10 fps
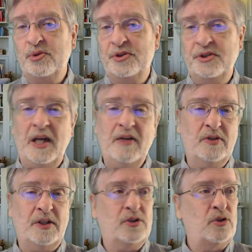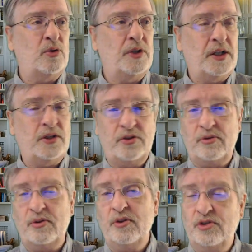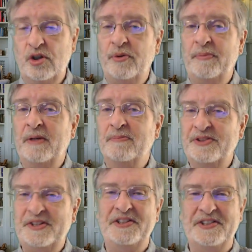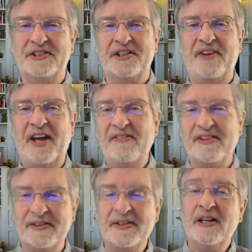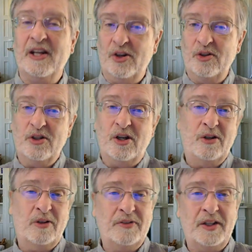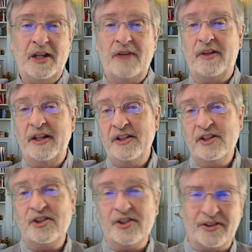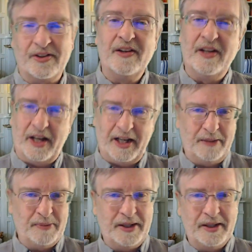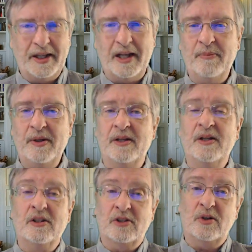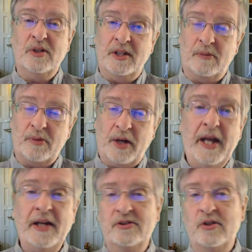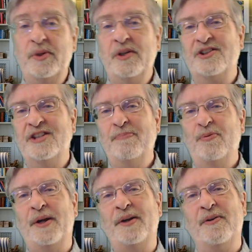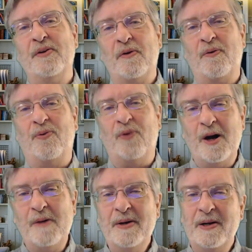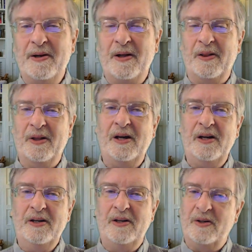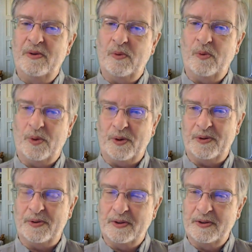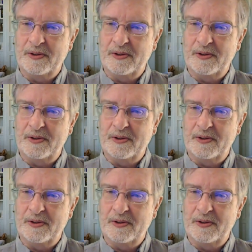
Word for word: who saves us, who will get us through, so we become citizens of heaven, and no longer of the devil in this earth. Amen and amen. So number eight, so we are separated from the world.